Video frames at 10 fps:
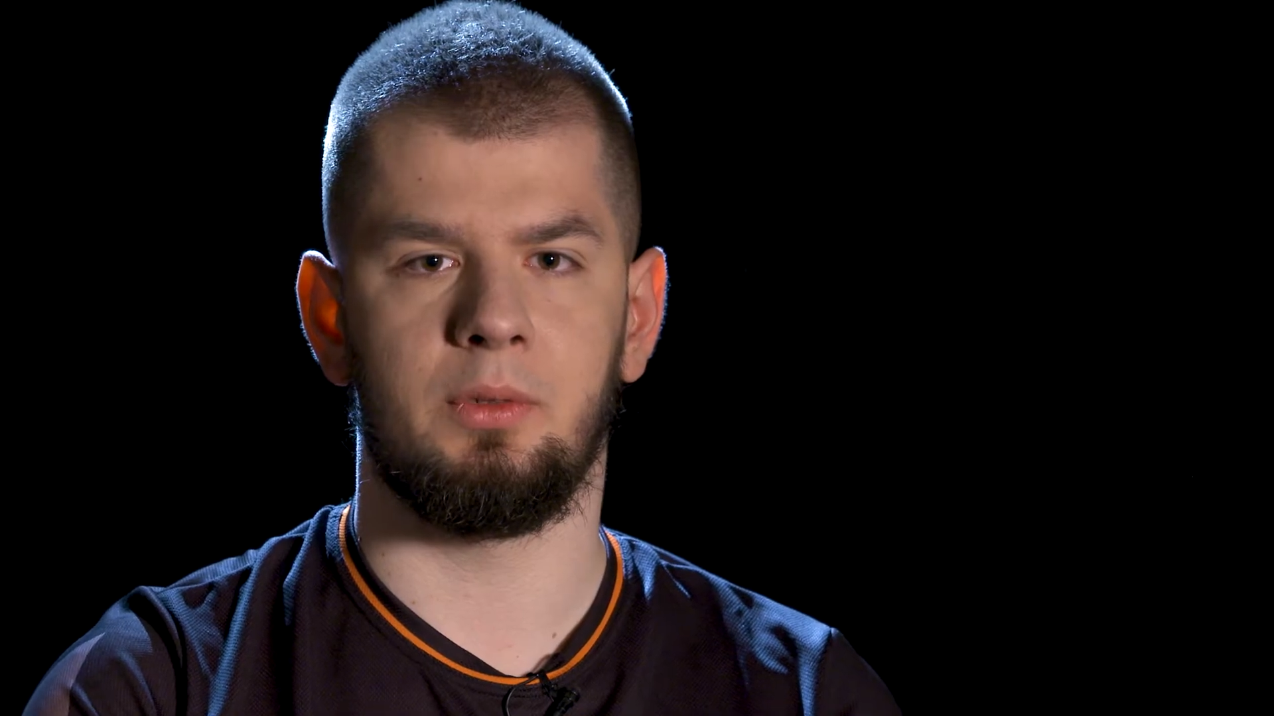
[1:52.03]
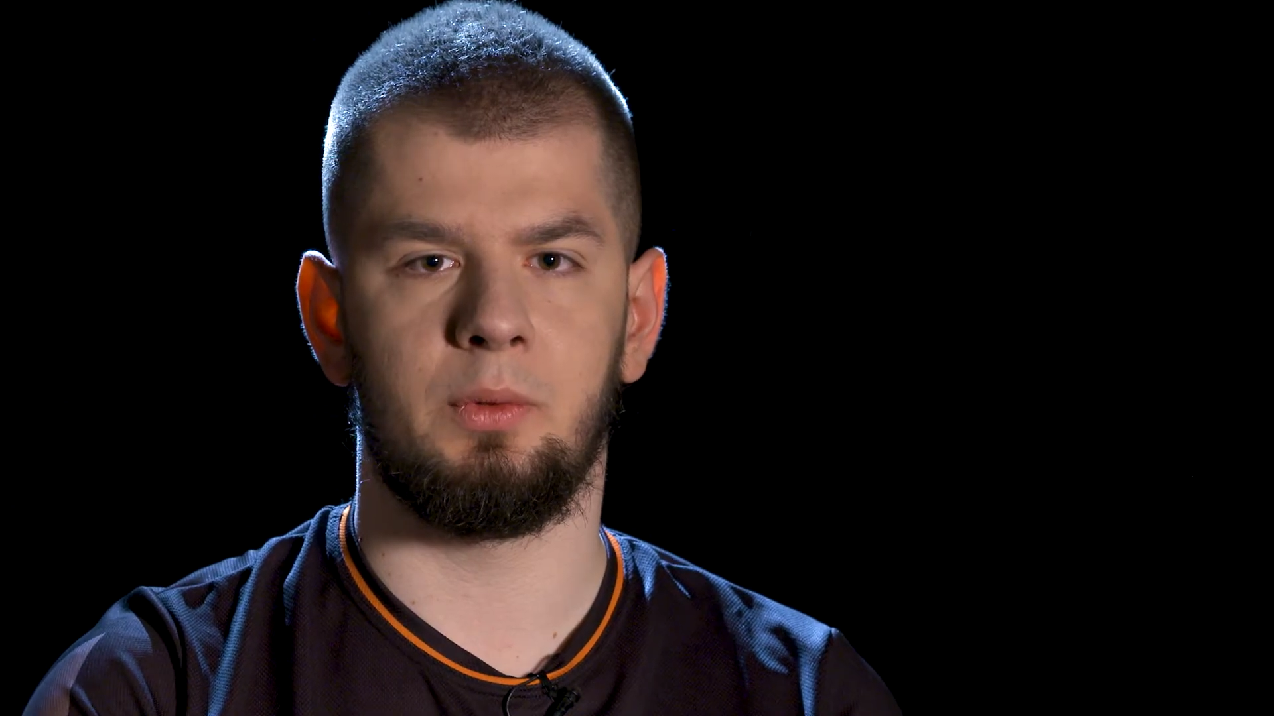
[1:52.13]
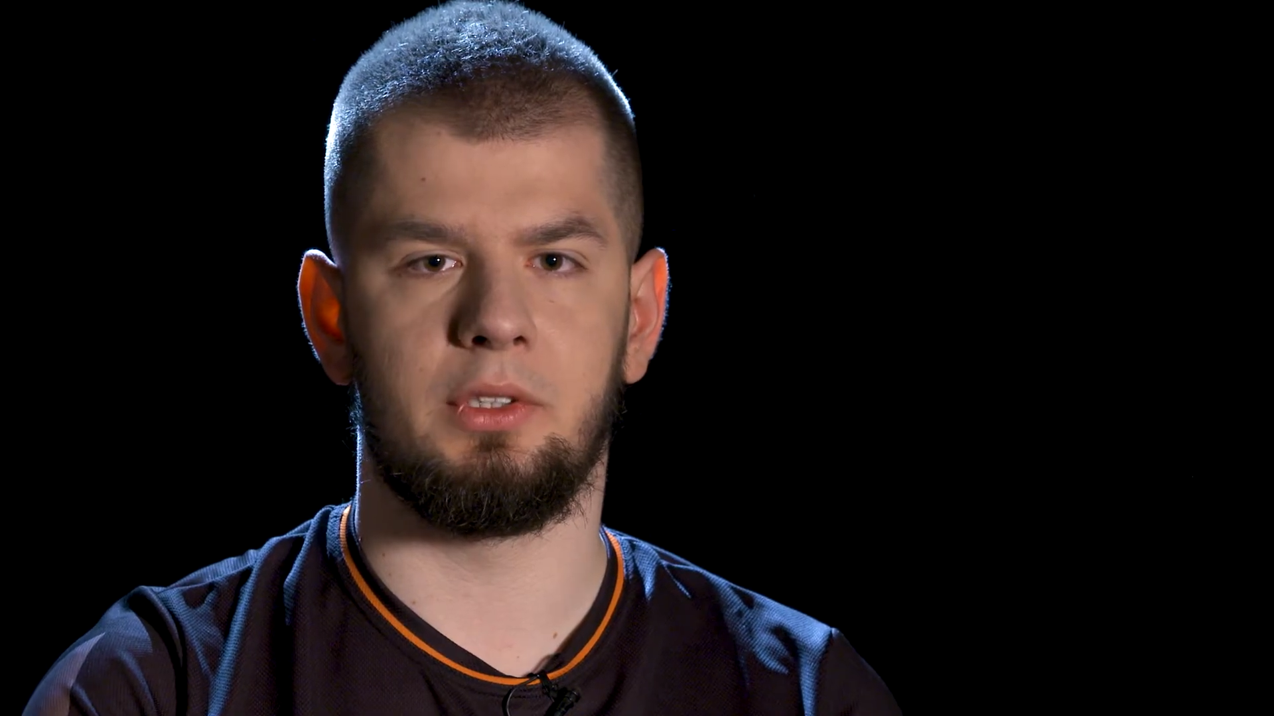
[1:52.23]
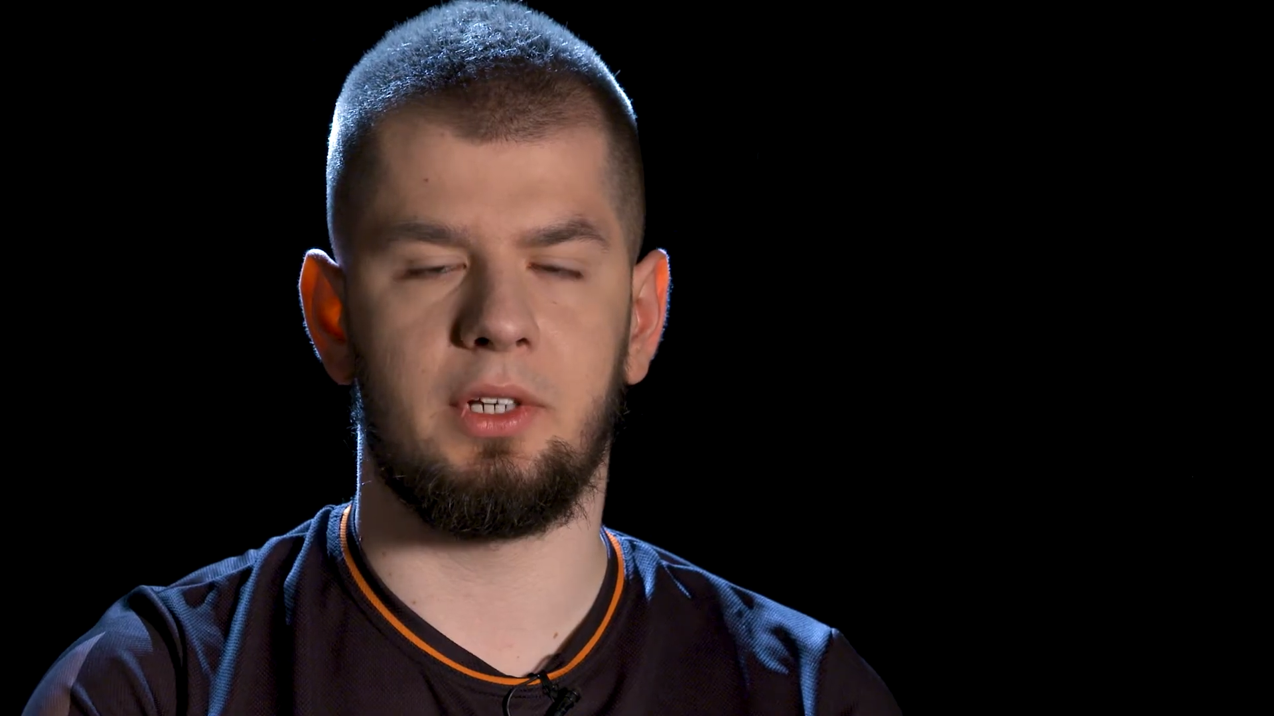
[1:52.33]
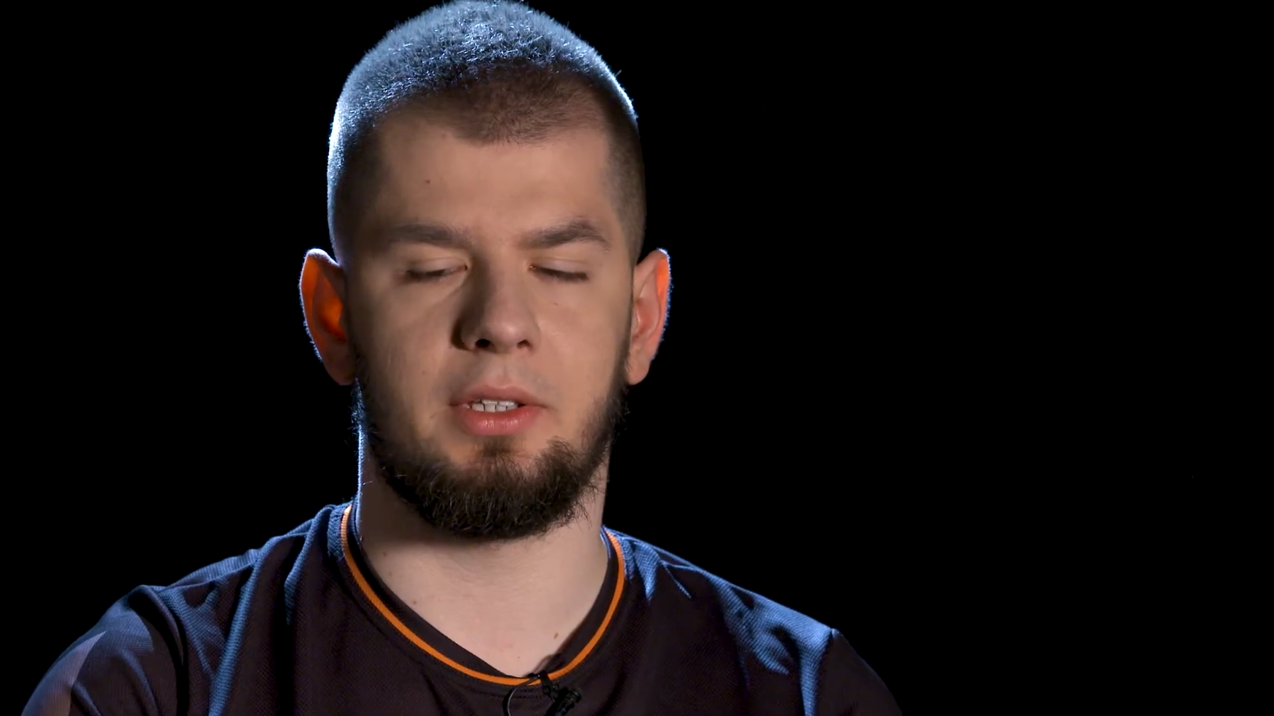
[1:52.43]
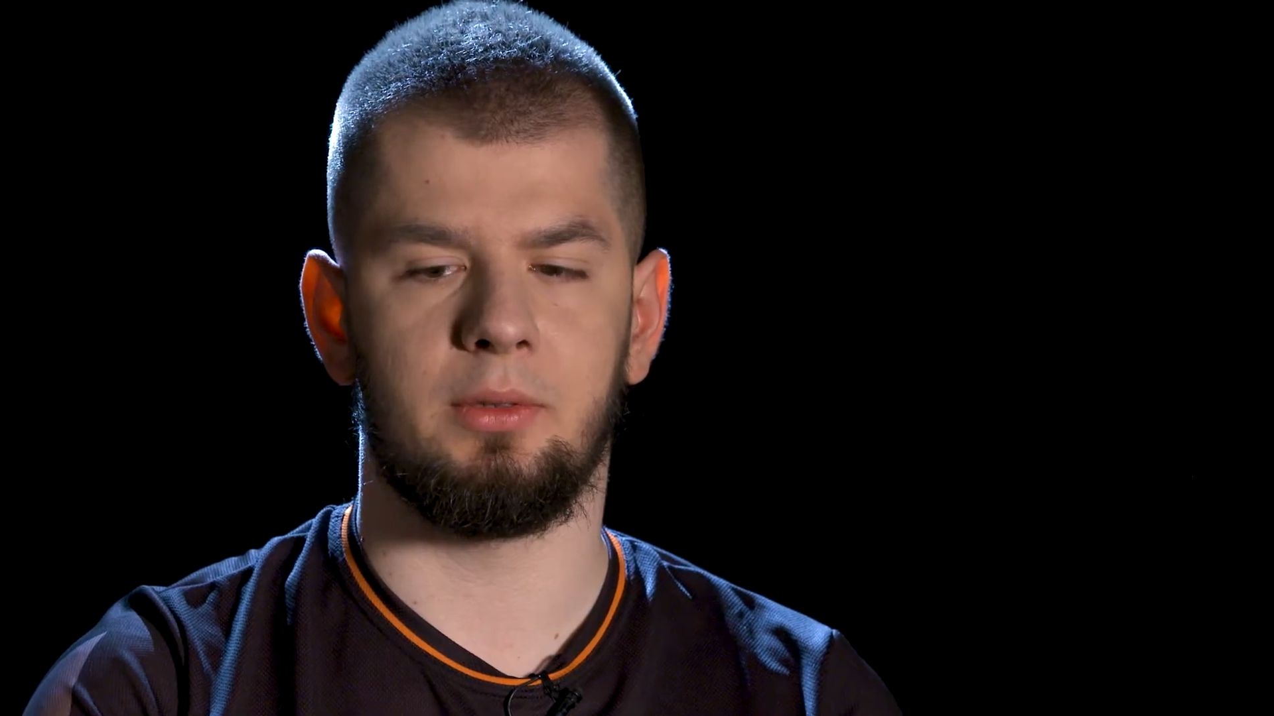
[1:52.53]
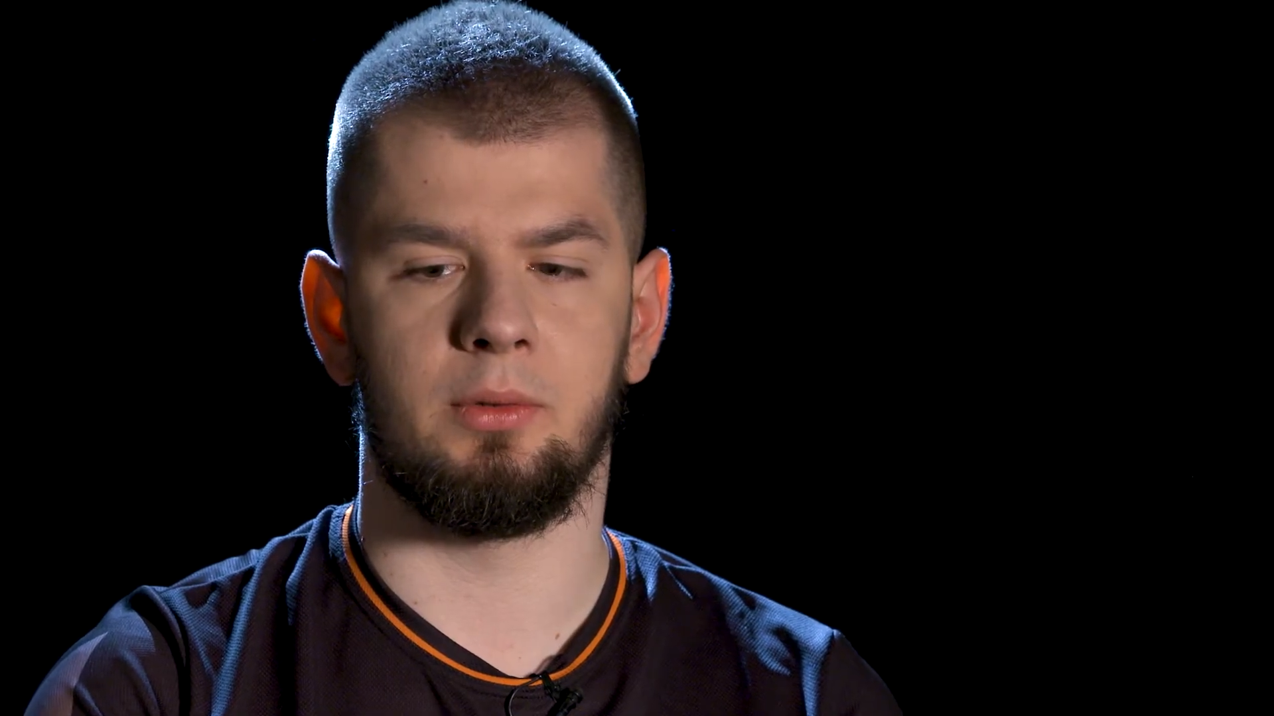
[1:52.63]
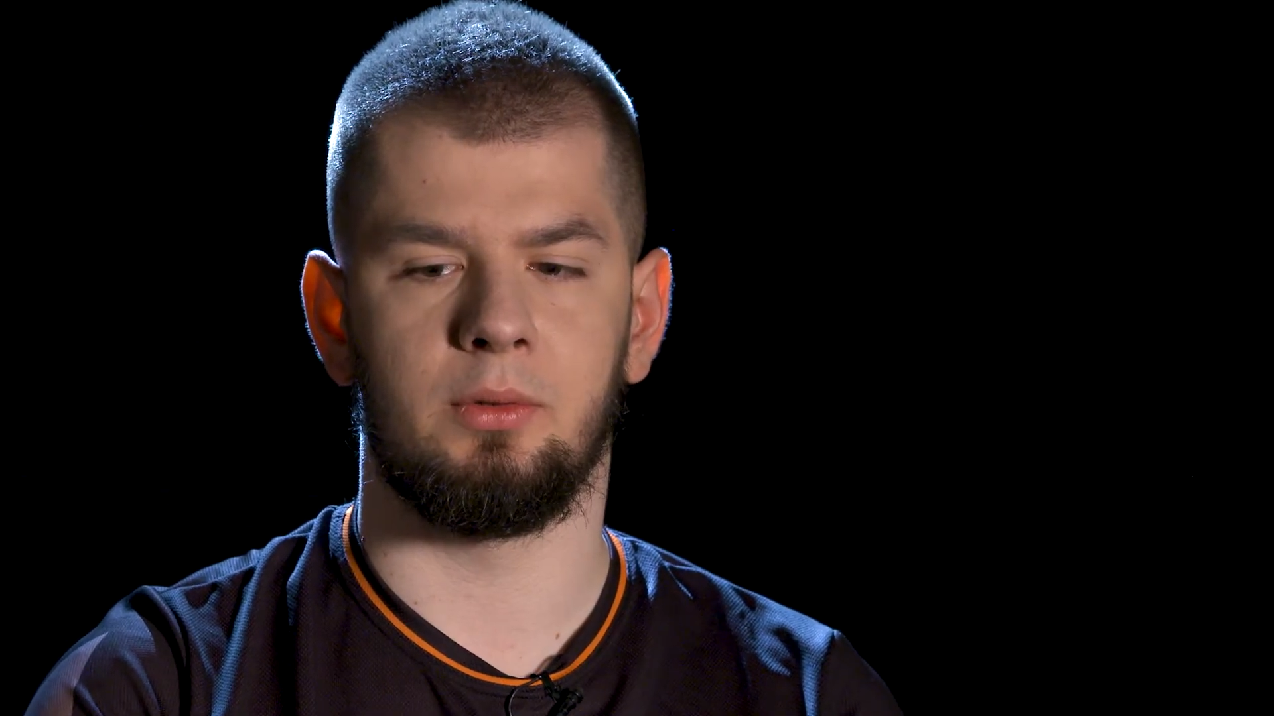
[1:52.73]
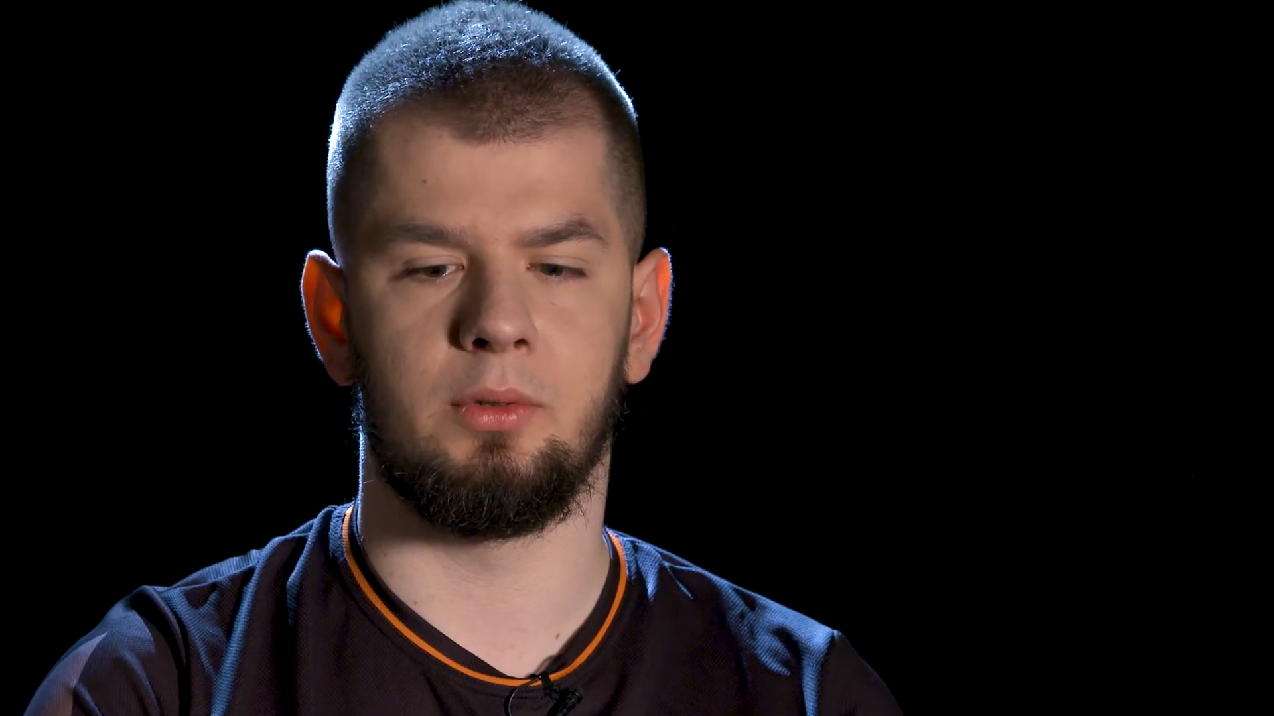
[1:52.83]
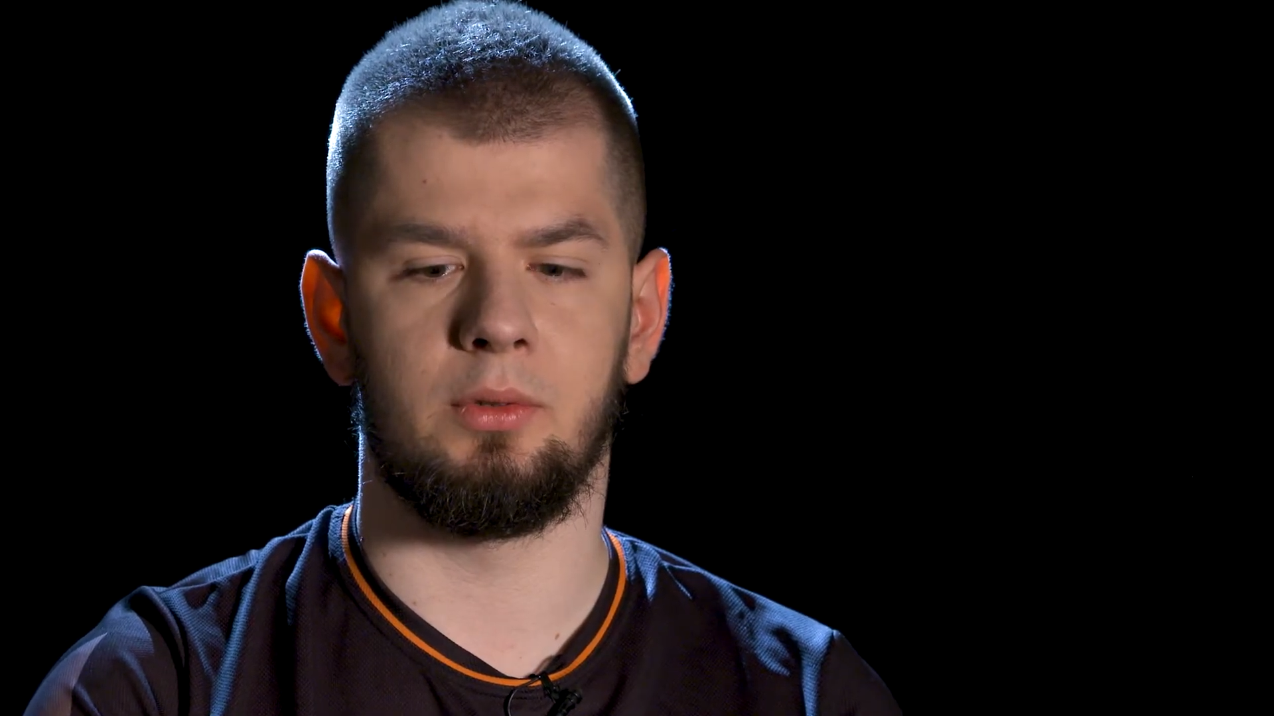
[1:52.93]
will try
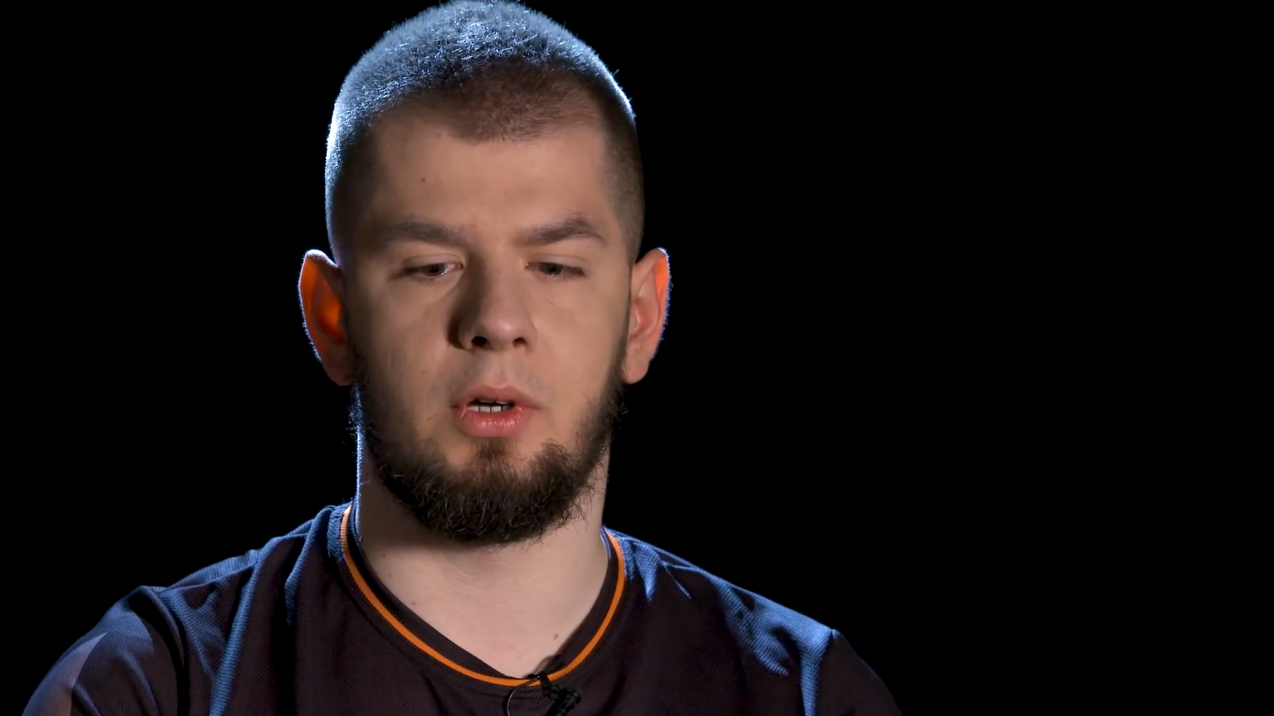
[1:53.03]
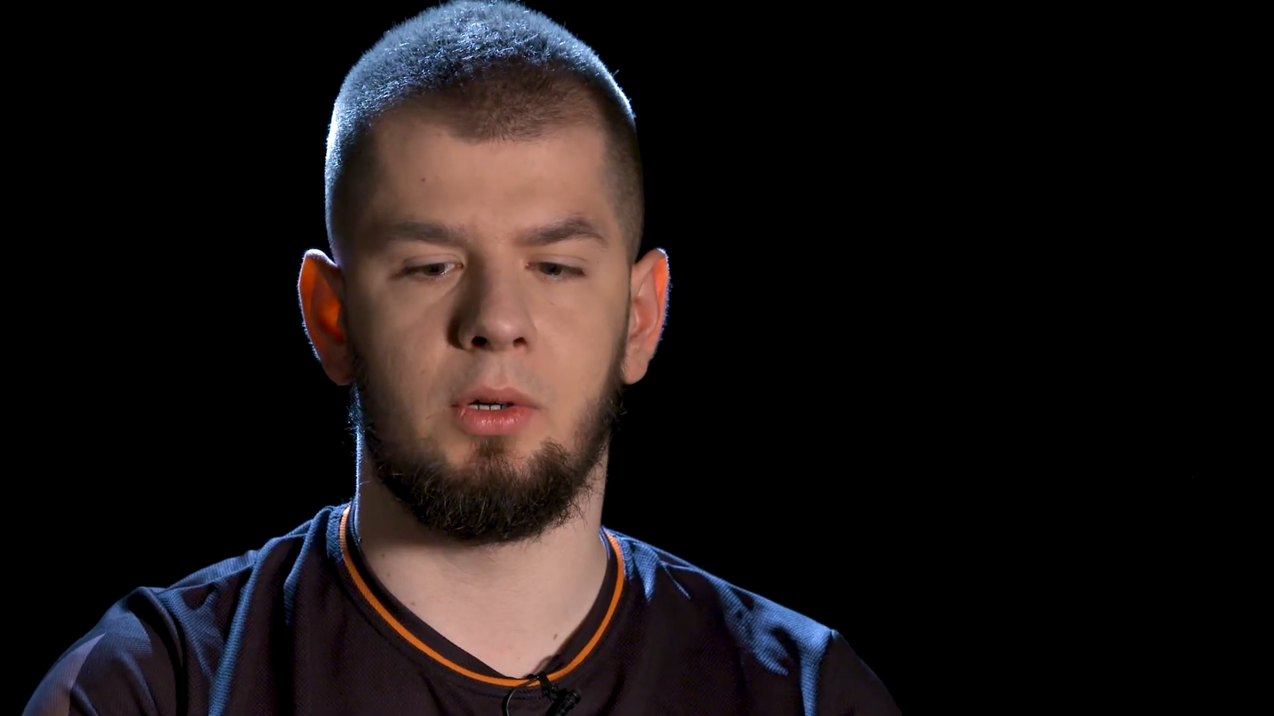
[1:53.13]
to do